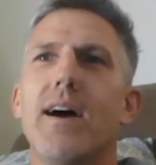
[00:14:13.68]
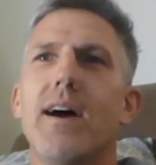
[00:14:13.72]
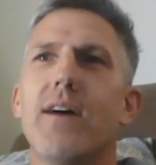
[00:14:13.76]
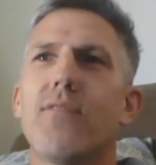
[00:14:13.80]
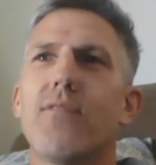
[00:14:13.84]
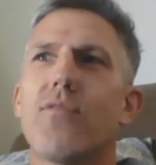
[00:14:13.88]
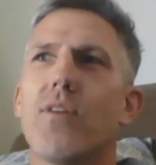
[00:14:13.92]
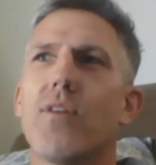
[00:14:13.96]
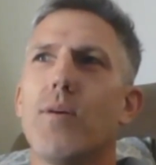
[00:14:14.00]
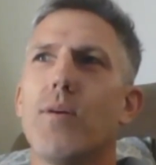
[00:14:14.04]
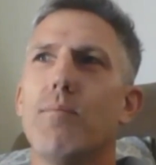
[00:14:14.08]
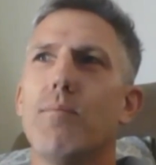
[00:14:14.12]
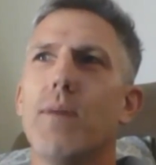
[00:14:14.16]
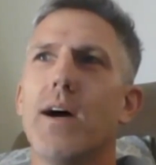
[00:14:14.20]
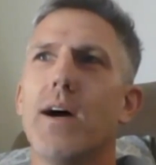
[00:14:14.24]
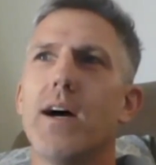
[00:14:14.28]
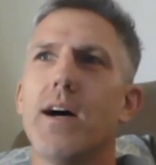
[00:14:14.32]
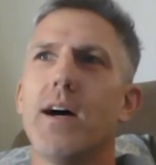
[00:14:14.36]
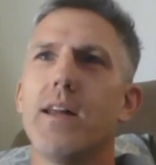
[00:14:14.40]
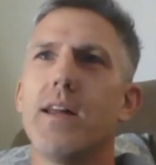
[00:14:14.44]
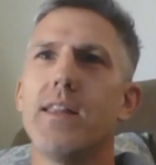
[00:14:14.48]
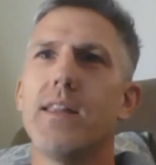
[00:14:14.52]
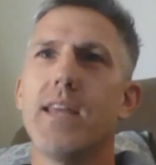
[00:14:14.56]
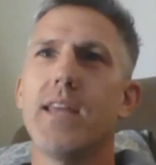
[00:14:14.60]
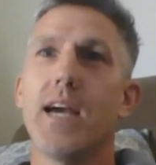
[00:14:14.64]
from
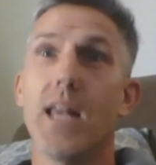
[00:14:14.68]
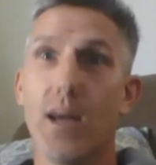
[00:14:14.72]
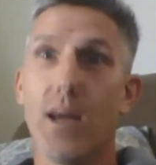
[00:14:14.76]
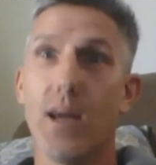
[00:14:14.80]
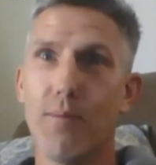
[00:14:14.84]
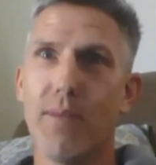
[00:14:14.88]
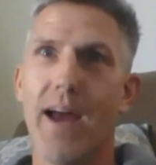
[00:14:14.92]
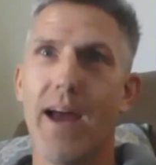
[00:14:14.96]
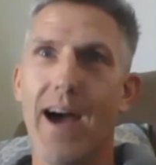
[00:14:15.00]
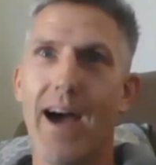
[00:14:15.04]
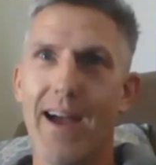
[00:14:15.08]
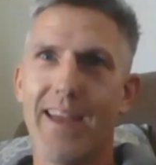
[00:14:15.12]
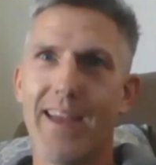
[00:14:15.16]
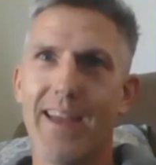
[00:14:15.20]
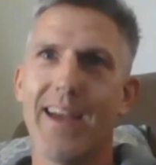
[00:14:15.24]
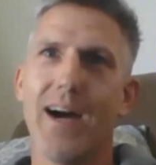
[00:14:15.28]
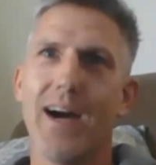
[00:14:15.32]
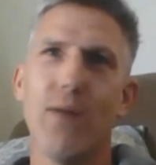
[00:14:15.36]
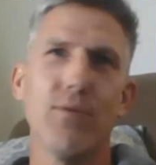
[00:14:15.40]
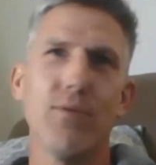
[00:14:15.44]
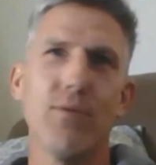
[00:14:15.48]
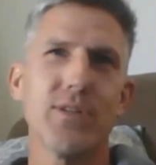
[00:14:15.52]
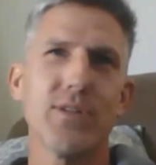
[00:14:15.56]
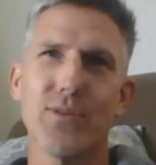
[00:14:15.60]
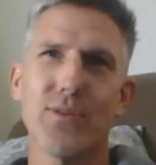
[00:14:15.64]
the alumni, I
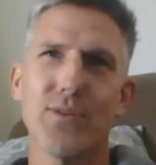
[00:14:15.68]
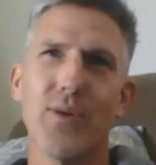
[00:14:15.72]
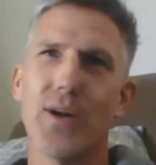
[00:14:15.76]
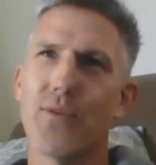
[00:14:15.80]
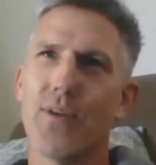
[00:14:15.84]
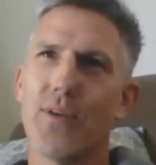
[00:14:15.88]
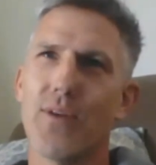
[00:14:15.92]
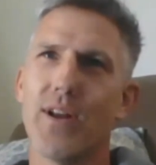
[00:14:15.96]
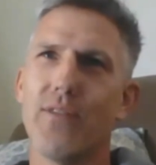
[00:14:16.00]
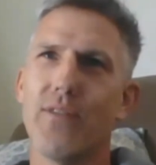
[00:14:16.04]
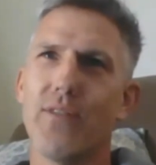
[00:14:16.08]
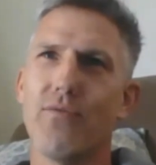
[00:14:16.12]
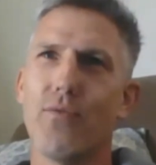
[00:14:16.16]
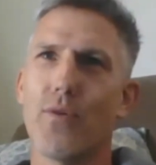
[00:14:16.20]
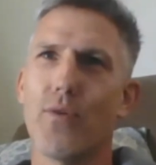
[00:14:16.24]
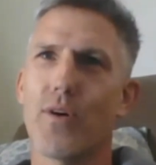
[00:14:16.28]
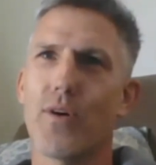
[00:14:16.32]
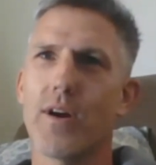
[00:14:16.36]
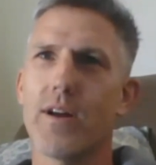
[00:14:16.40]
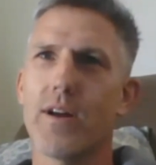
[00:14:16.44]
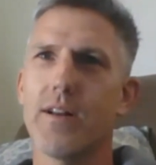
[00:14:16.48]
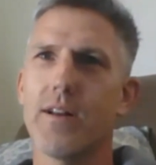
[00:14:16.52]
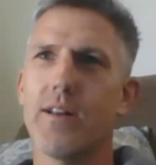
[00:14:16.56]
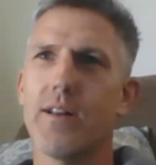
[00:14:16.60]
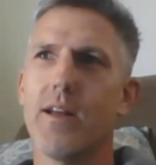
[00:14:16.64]
wasn't quite ready for
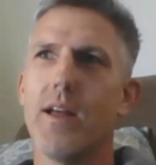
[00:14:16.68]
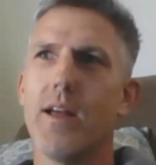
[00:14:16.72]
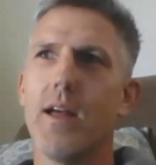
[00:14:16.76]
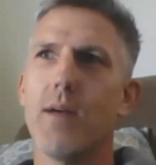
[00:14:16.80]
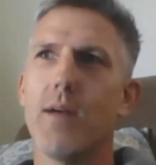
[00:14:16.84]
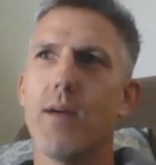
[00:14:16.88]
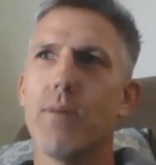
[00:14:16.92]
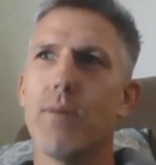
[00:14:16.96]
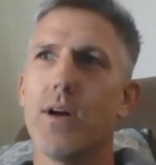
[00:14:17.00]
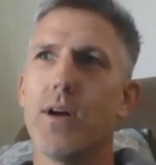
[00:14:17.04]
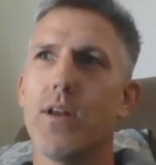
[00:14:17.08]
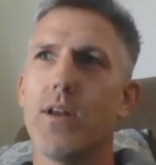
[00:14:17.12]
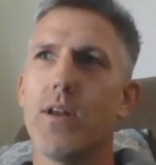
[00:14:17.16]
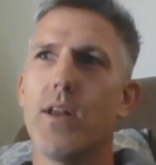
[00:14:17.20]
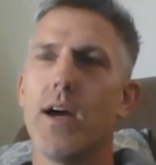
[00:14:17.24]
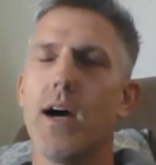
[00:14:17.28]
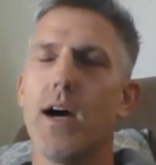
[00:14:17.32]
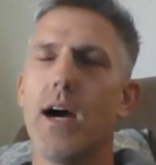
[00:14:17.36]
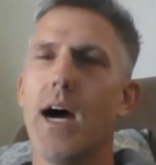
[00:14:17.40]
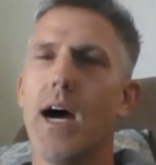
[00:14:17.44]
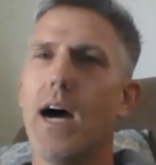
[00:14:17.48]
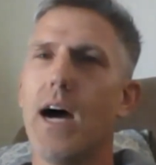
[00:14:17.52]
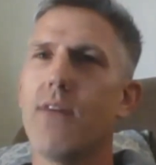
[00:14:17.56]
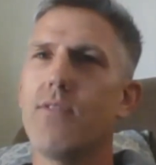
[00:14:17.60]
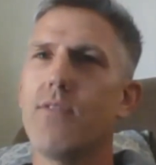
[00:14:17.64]
it. But
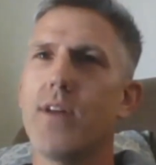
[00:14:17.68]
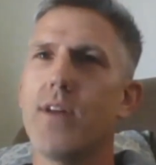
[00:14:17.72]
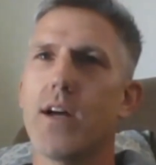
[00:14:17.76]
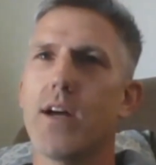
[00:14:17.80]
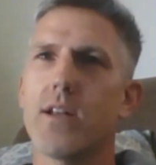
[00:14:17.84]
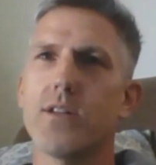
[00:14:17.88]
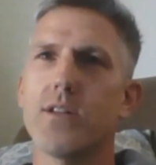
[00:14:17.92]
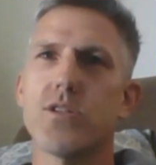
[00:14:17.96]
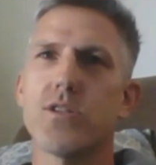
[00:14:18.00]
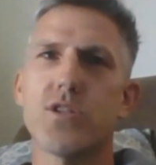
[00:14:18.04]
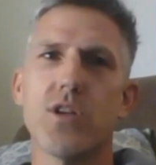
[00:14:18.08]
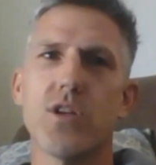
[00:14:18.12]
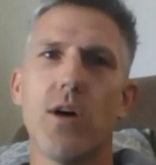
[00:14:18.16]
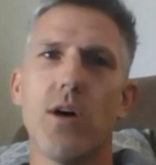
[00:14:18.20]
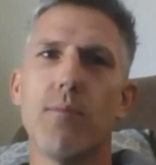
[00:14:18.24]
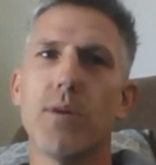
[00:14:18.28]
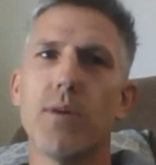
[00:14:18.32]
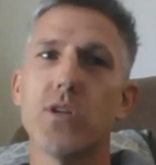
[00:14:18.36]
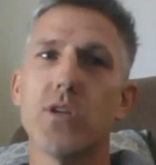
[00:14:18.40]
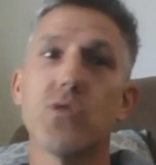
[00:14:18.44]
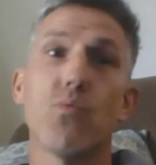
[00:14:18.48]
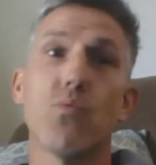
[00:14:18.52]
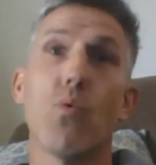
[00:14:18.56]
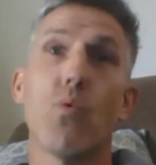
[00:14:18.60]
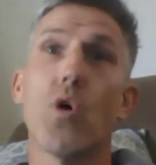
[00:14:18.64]
I've done so
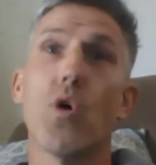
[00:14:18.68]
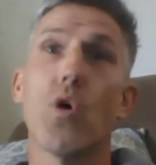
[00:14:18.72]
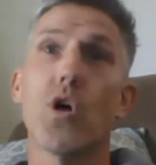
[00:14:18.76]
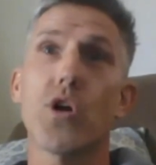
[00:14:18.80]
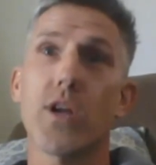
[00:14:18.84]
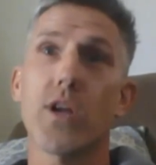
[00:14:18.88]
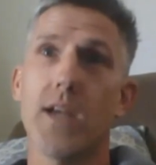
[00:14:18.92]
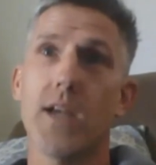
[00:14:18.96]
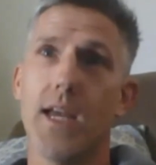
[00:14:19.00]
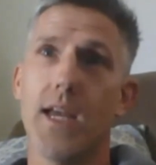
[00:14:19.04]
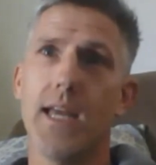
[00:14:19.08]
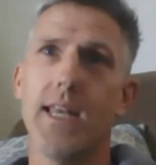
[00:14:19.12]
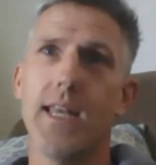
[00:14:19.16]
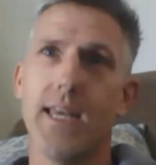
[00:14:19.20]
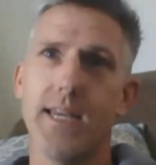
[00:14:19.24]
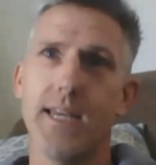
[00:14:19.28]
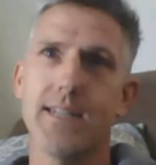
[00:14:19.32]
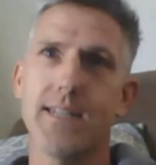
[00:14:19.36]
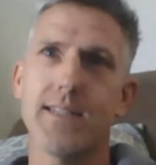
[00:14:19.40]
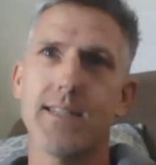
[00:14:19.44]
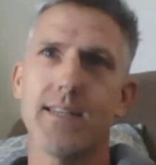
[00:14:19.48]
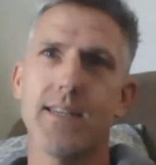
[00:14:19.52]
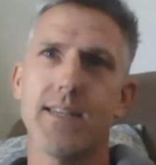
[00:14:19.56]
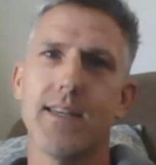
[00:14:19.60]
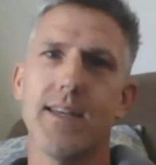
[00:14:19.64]
much work in
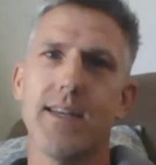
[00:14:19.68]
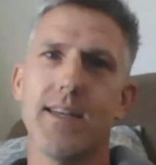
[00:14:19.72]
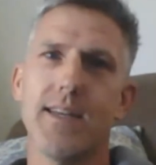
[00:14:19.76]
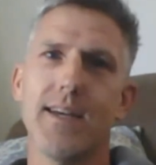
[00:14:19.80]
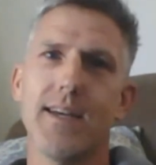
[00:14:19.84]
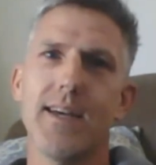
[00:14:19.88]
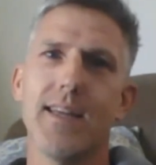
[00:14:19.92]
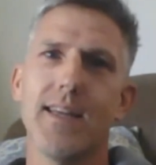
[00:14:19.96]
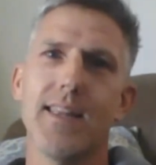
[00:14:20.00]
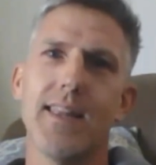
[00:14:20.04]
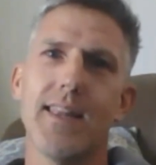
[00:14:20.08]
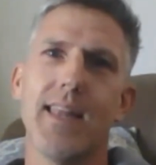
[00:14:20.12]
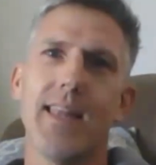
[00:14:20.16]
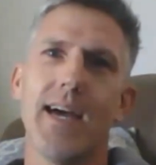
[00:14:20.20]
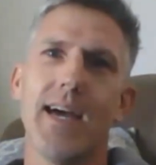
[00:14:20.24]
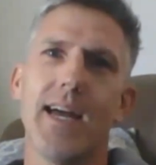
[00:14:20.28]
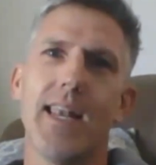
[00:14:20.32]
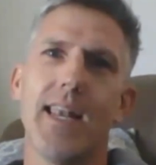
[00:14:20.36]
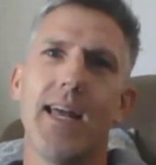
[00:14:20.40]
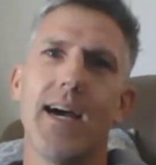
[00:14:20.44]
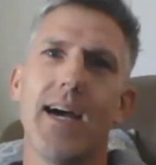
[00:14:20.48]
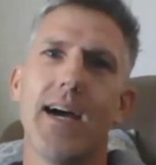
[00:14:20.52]
it that